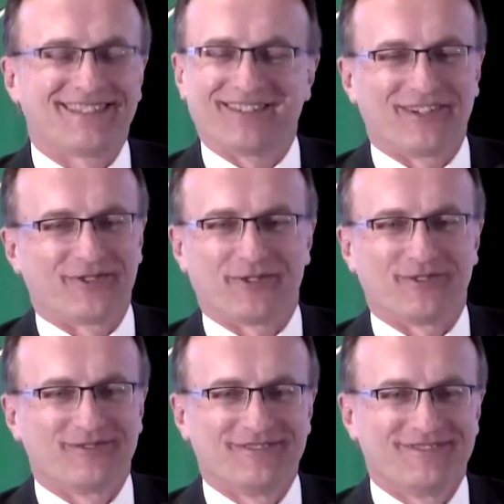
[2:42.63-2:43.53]
It's not
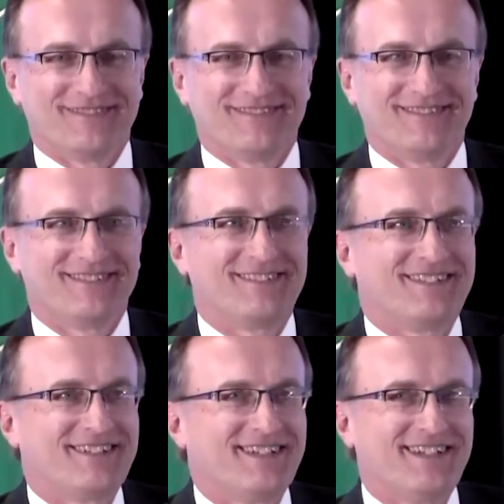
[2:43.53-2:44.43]
true.
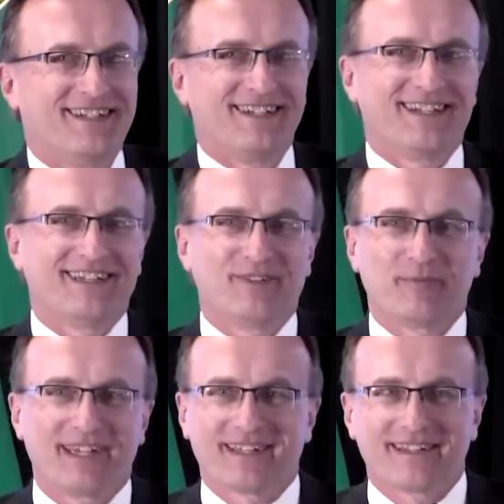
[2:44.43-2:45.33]
He's
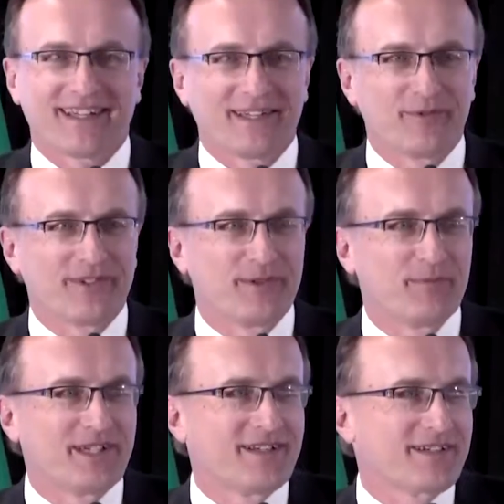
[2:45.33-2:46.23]
making like he was in a
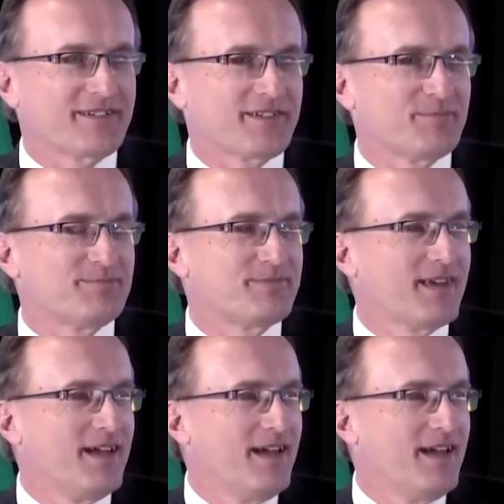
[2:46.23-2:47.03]
meeting or something.